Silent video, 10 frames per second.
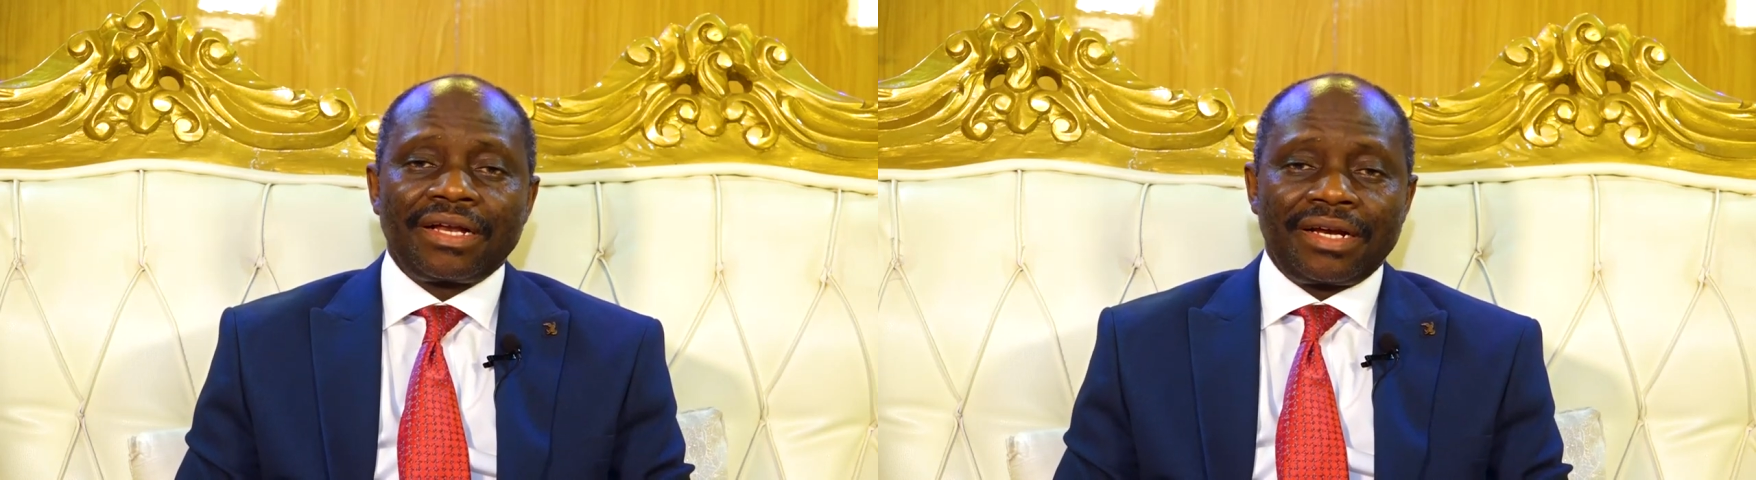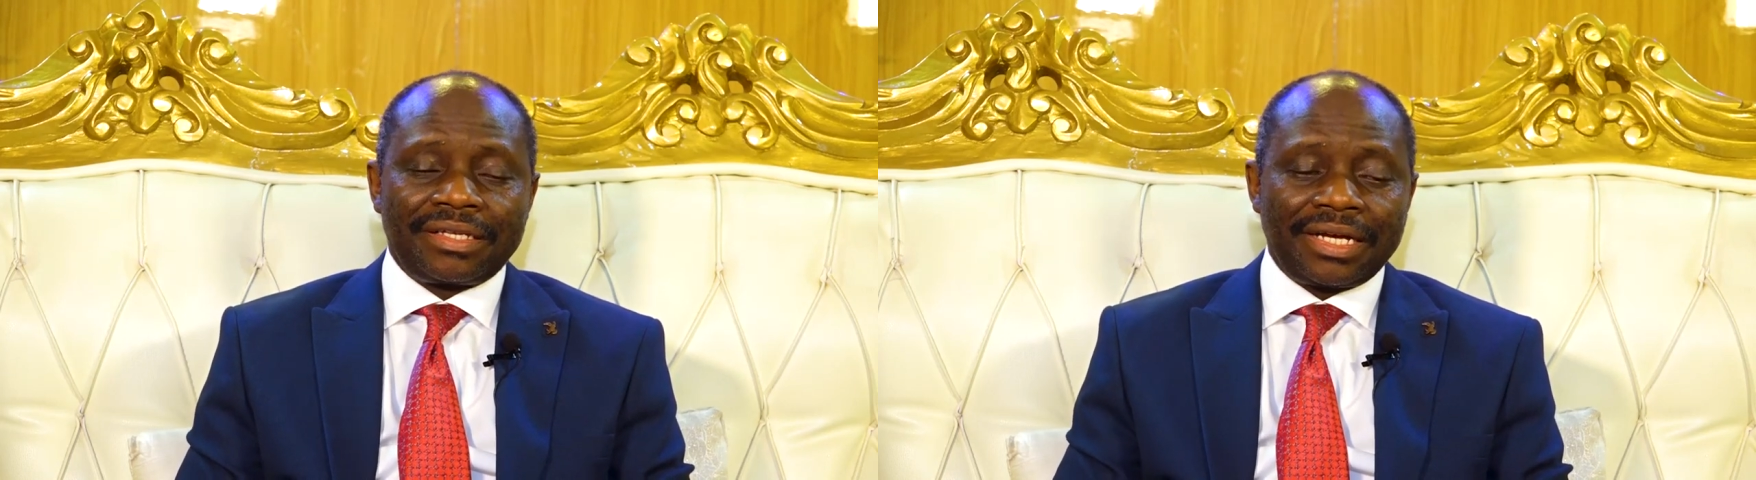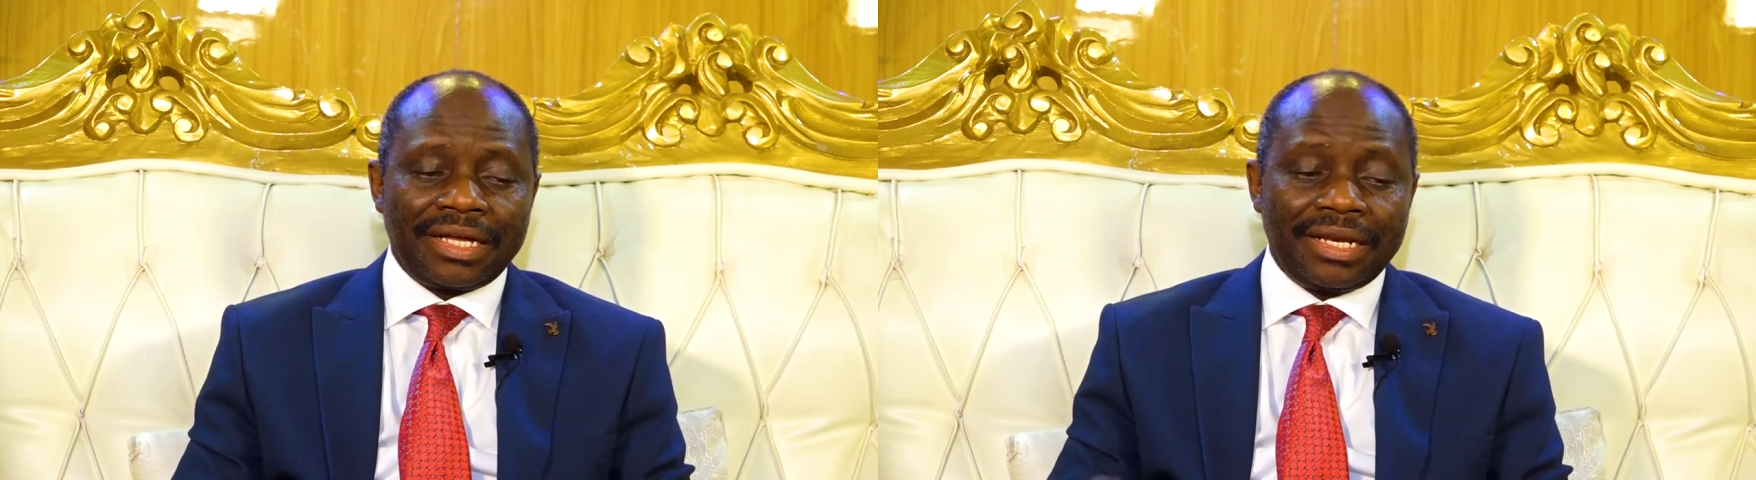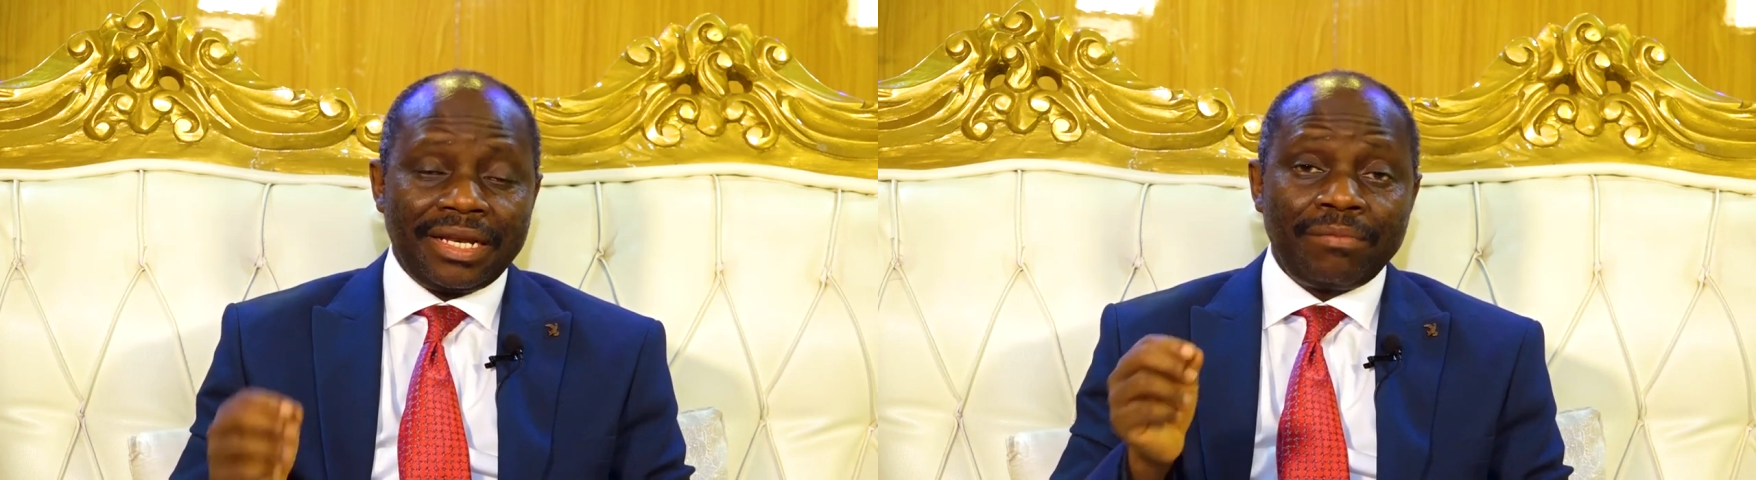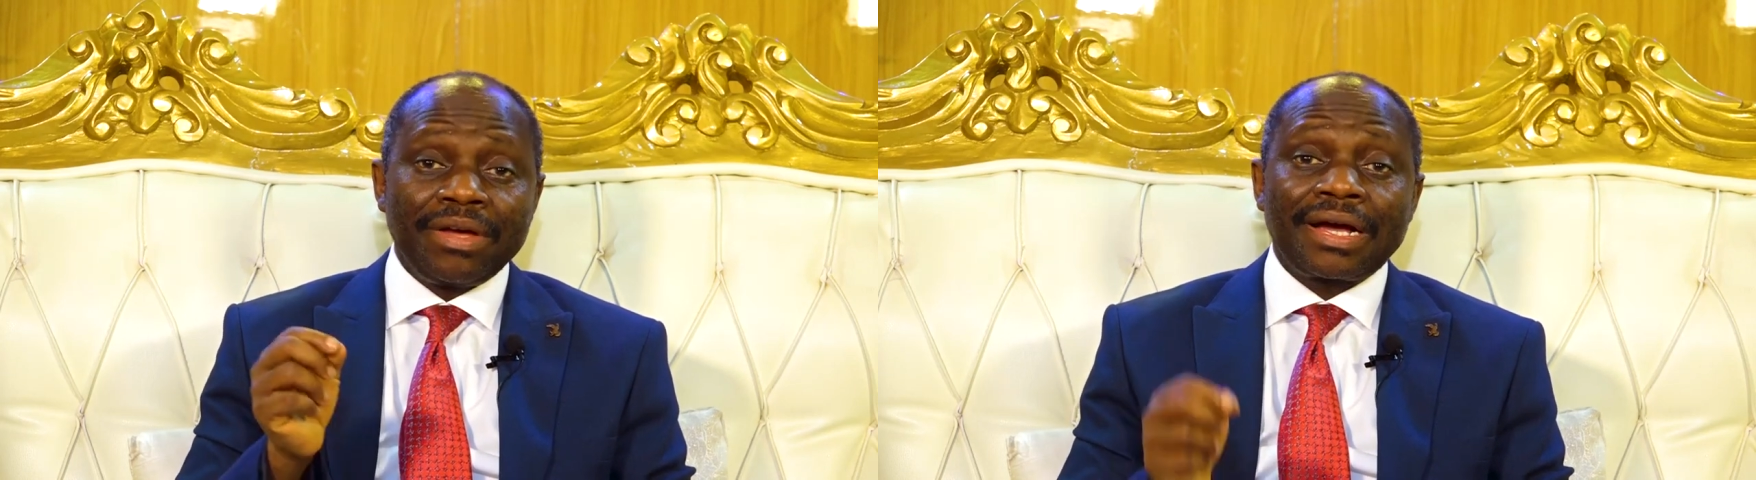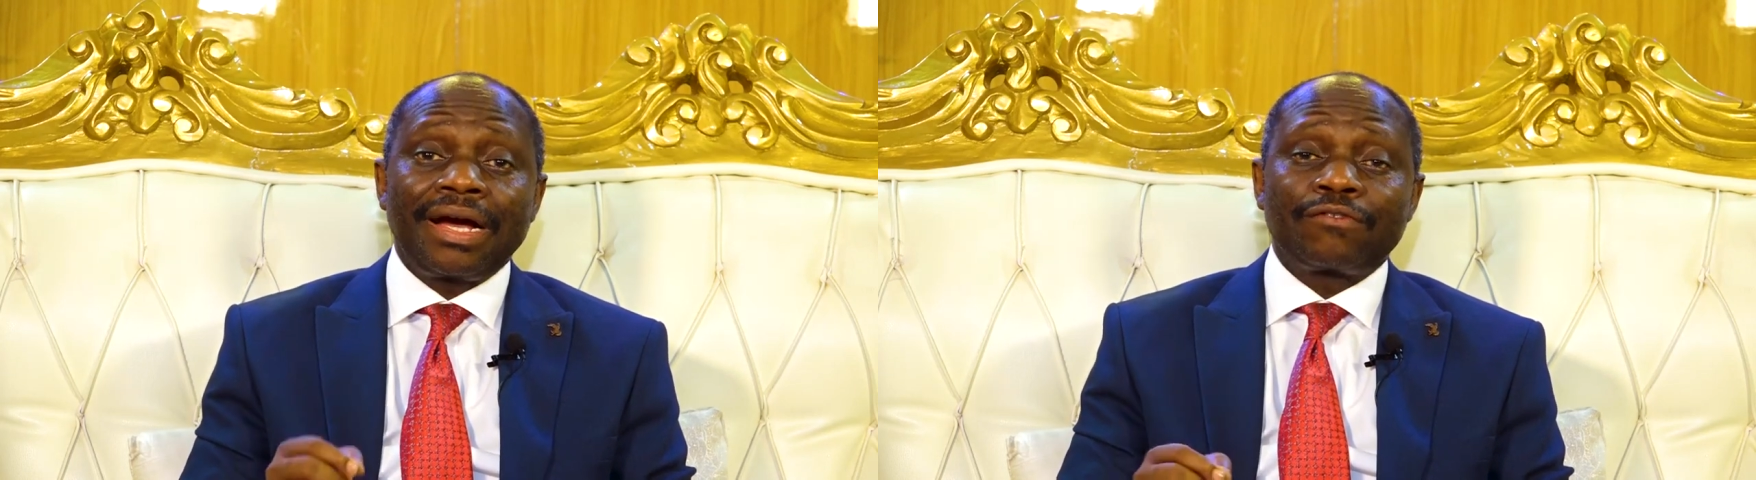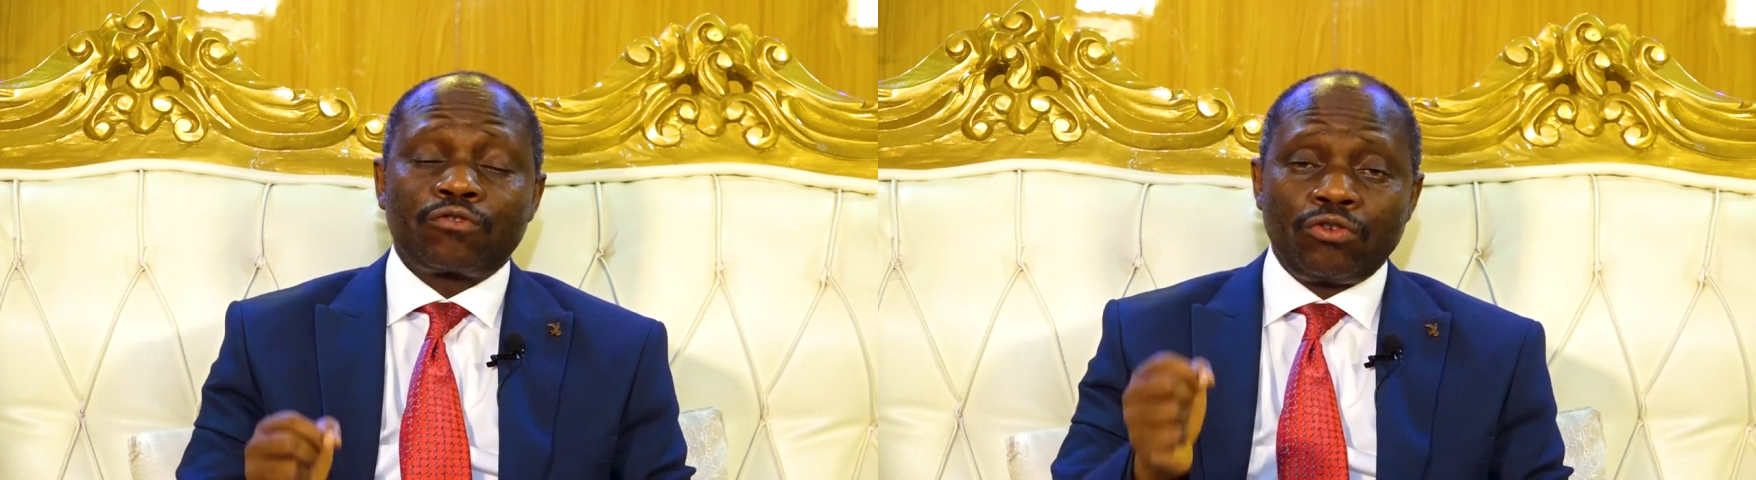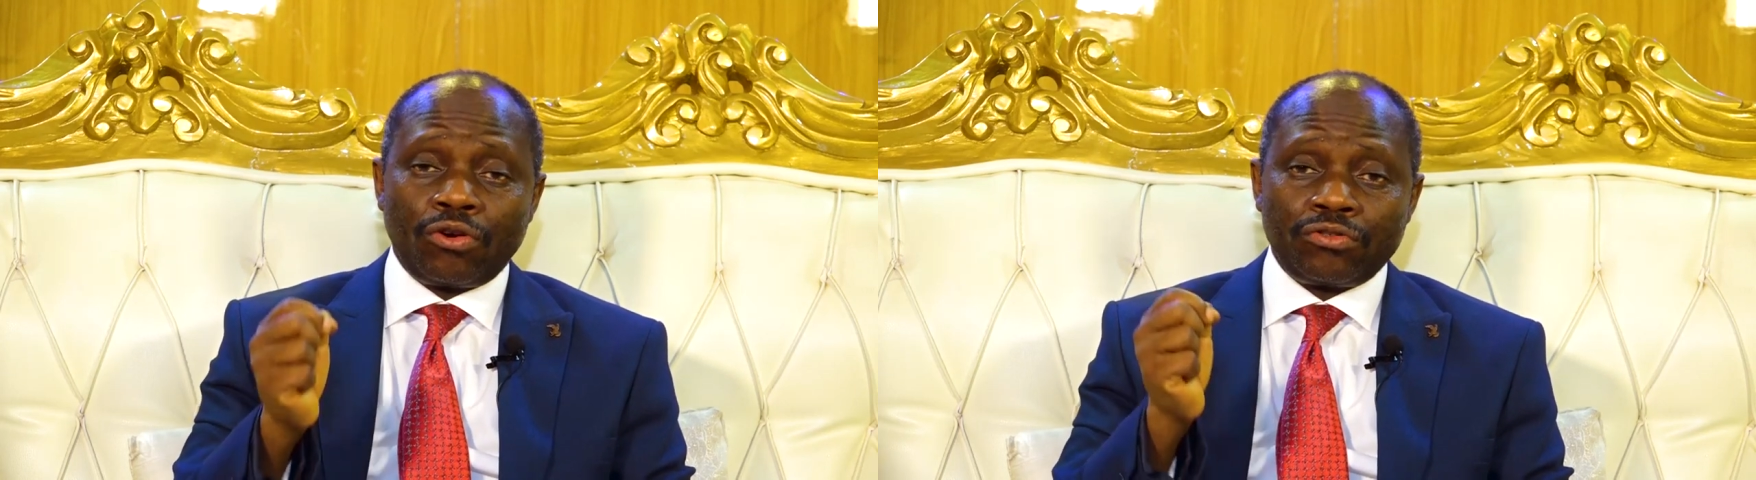that are inimical
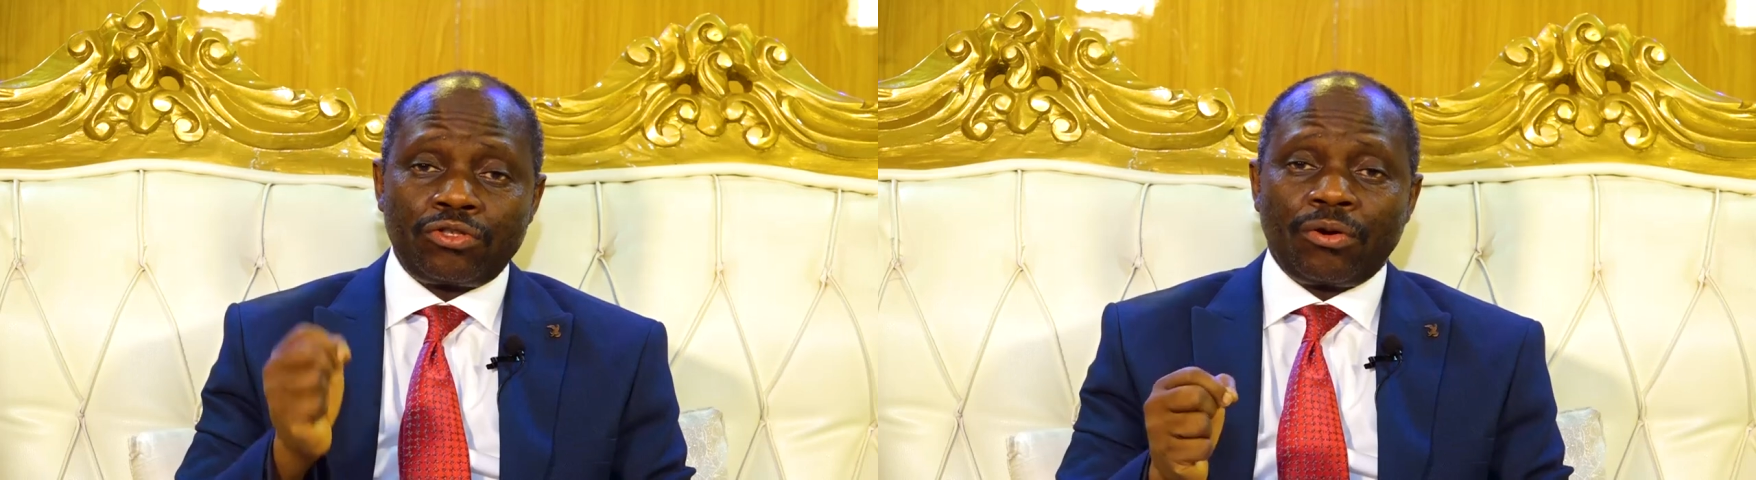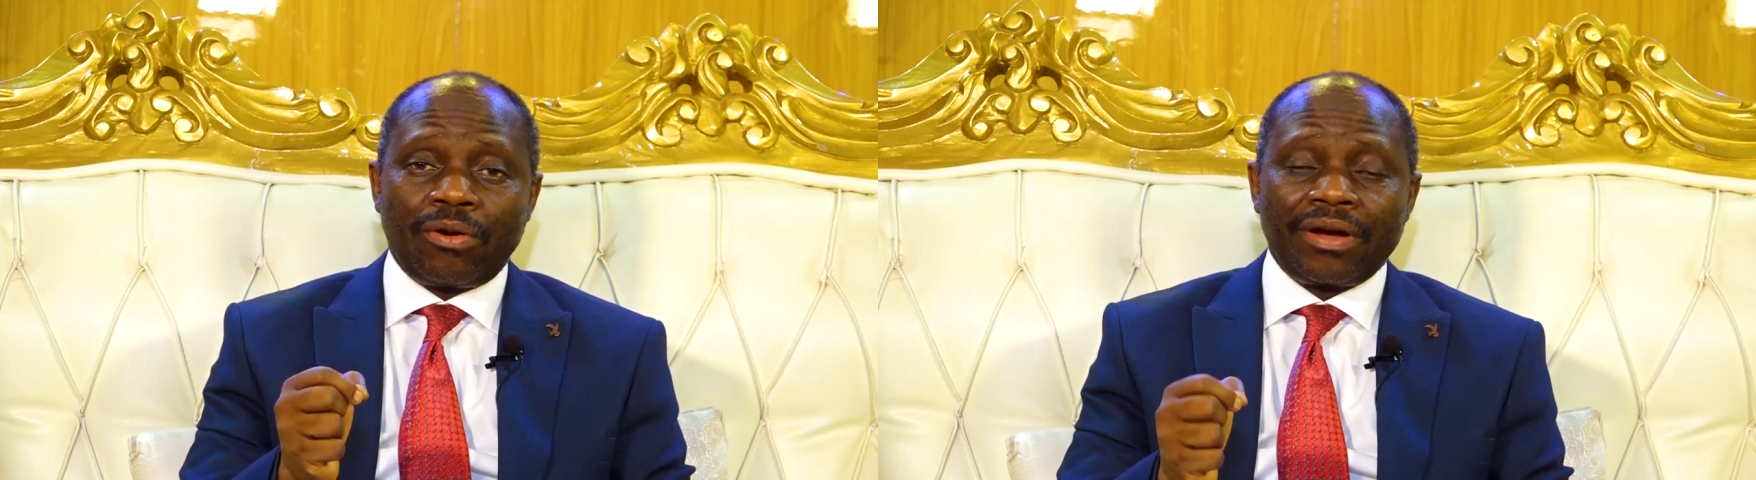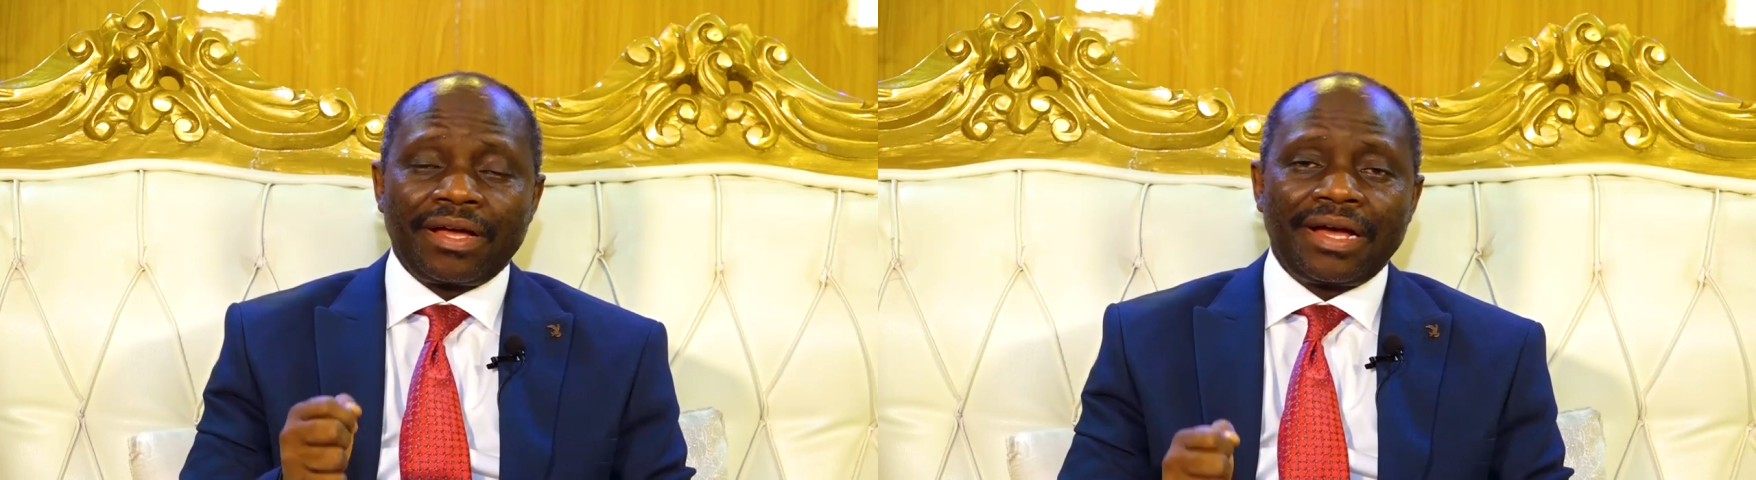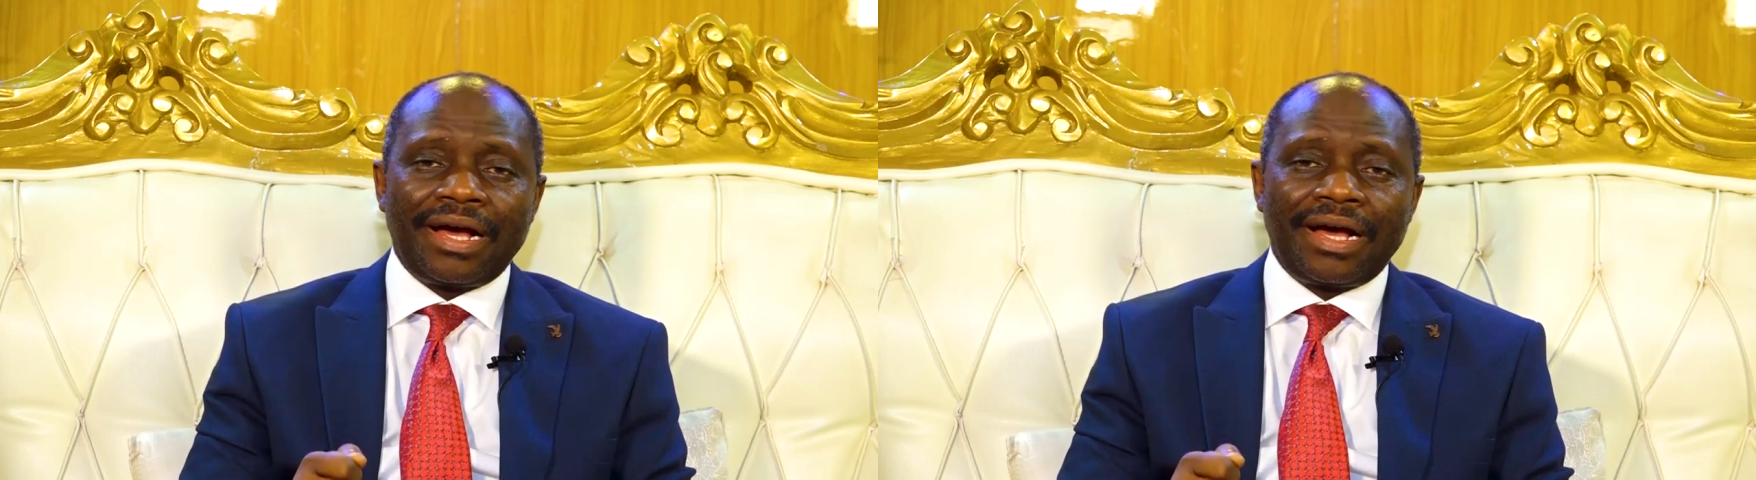to your joy,